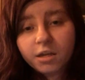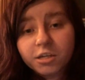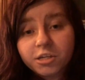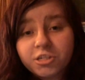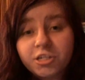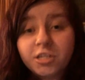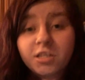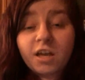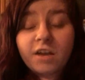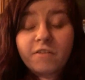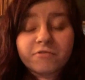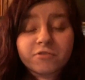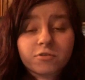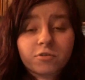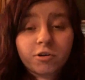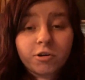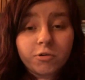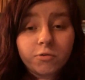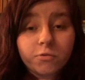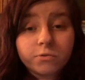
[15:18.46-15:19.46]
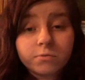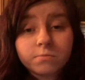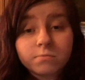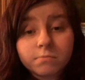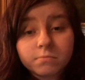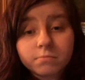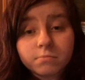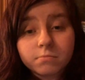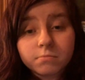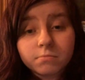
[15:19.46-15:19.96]
She loves Groot.
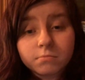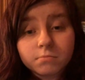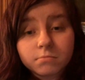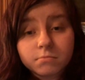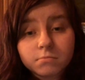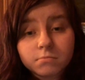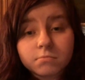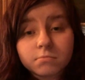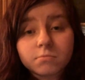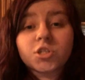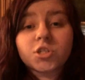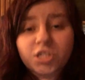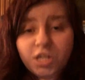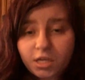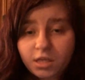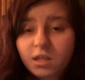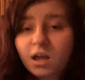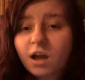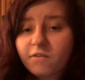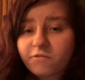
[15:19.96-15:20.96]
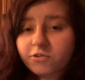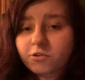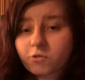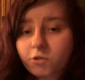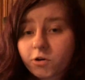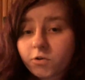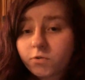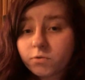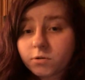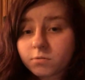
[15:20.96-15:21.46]
She loves
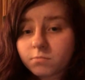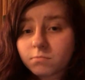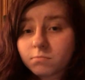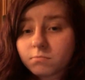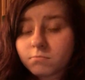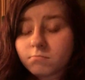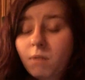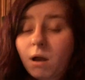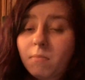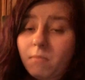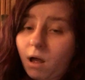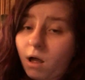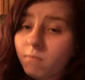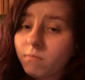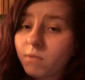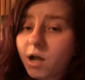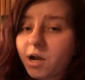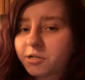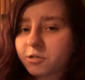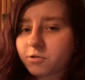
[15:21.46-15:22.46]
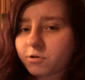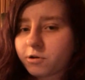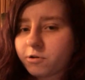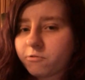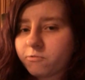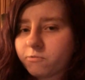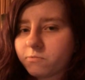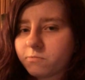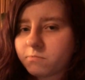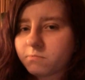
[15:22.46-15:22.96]
Groot. My mom likes
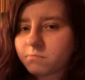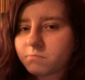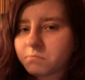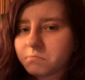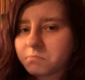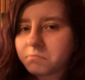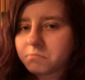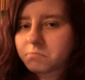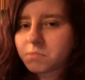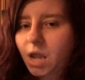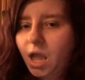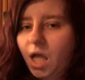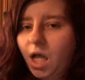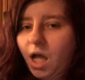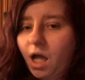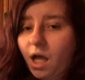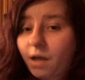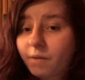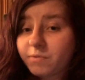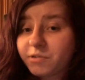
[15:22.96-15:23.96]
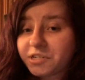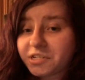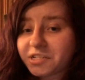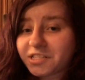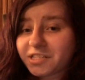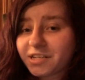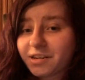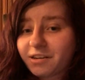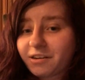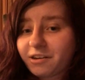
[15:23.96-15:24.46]
Groot. I'm
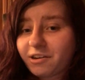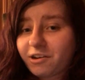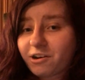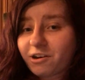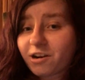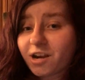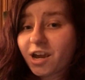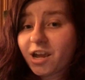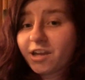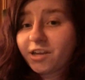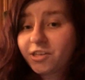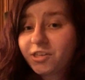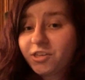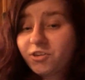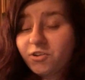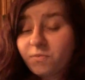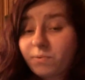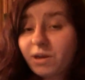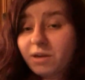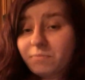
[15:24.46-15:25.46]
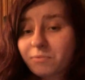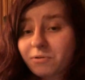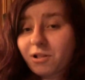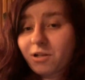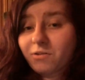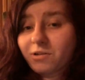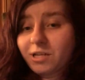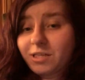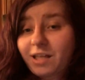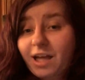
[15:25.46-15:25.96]
just sitting here. You people
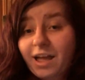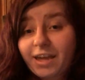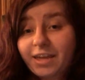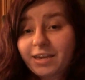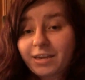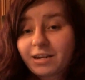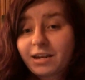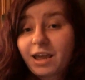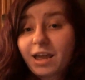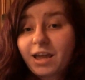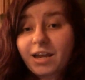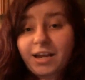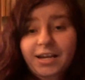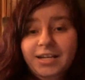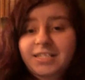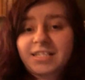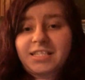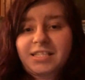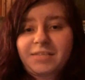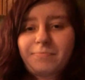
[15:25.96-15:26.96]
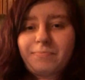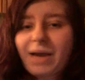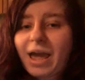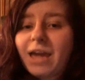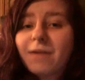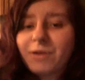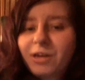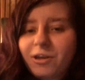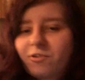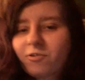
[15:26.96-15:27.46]
only like it because it's
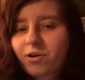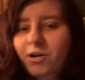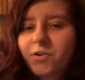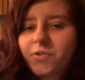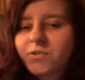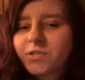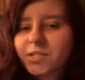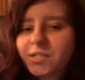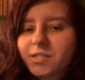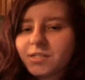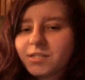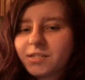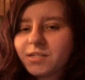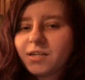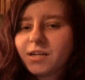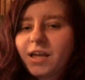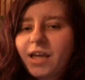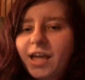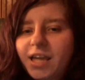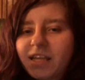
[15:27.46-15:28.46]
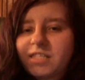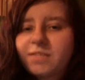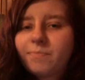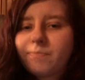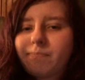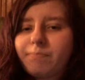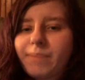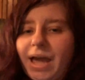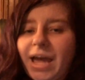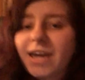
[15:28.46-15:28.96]
baby Groot. It's
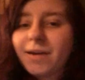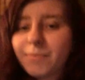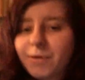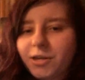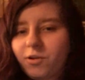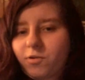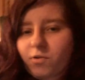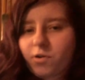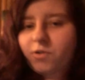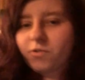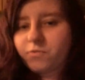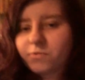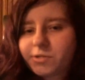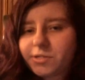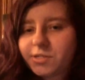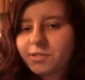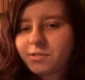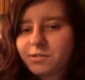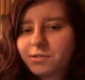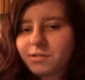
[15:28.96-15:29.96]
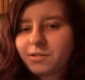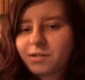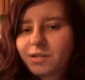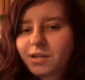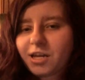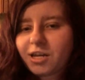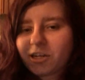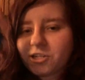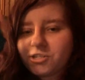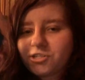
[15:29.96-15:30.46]
baby Groot.
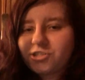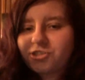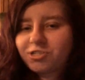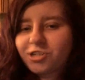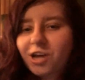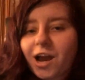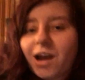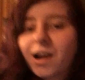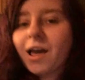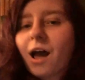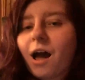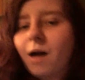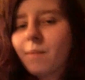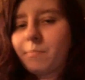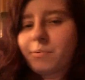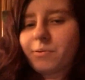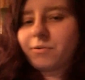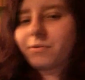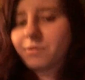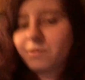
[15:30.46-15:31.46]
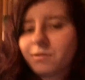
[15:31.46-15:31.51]
Shut up.